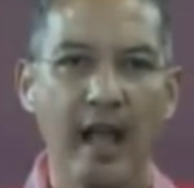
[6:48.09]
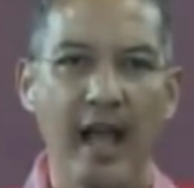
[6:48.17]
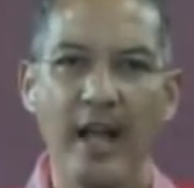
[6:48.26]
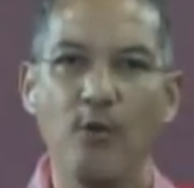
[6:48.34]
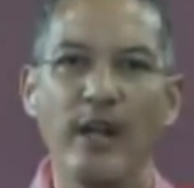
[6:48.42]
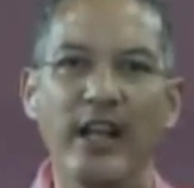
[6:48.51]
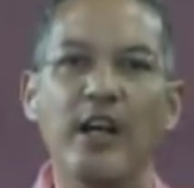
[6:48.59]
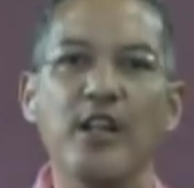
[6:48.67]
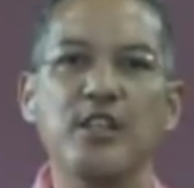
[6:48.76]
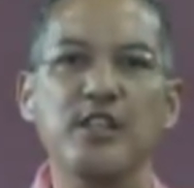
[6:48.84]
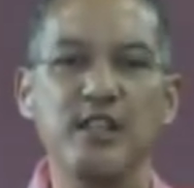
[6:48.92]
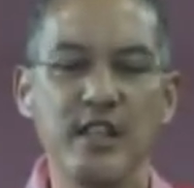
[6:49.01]
and will
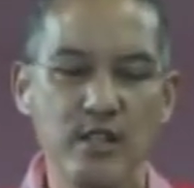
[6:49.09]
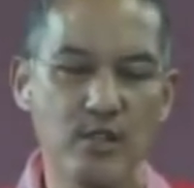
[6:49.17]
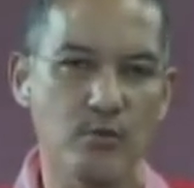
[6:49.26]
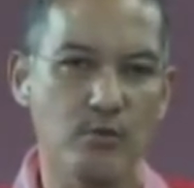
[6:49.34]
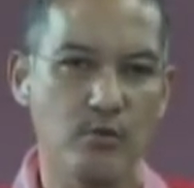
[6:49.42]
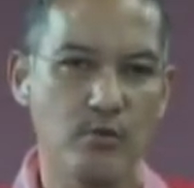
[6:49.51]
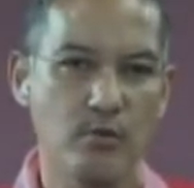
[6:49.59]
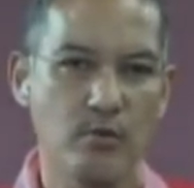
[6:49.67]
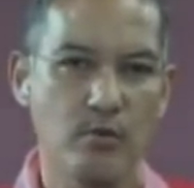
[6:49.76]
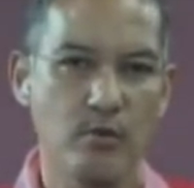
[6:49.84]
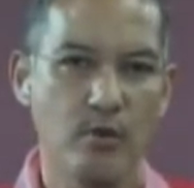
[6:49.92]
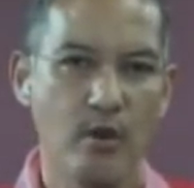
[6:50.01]
continue
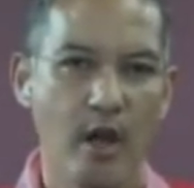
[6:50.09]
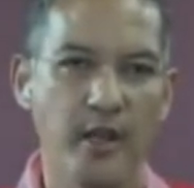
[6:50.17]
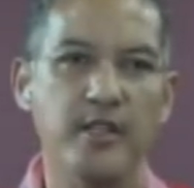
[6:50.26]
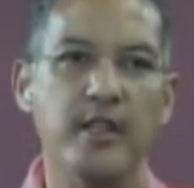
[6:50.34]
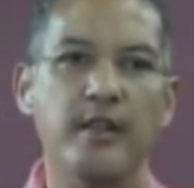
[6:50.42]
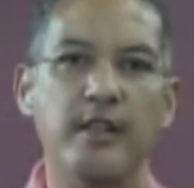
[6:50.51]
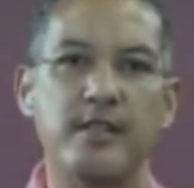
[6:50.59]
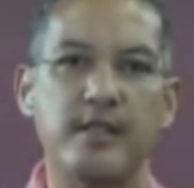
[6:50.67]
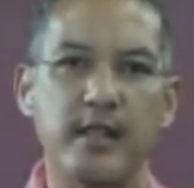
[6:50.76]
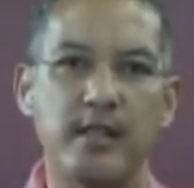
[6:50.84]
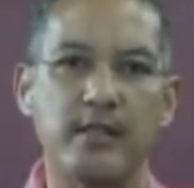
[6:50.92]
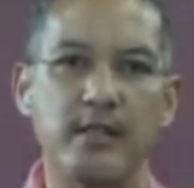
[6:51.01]
until the
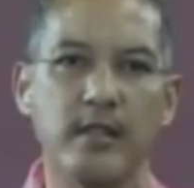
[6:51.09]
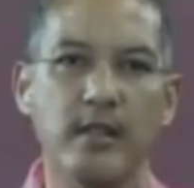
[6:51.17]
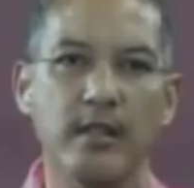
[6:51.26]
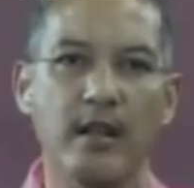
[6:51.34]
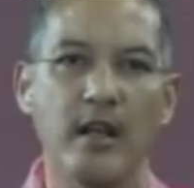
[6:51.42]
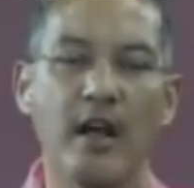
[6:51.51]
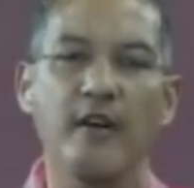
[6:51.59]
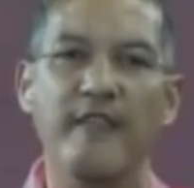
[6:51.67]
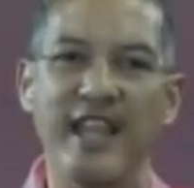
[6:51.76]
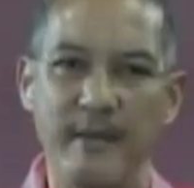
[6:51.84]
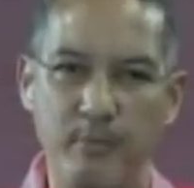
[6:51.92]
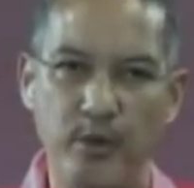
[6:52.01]
6th of
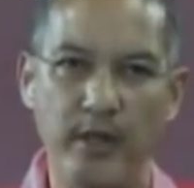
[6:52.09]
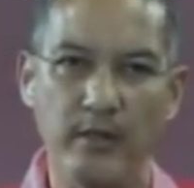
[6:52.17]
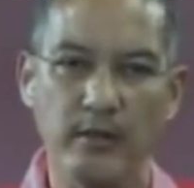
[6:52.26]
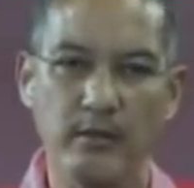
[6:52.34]
April.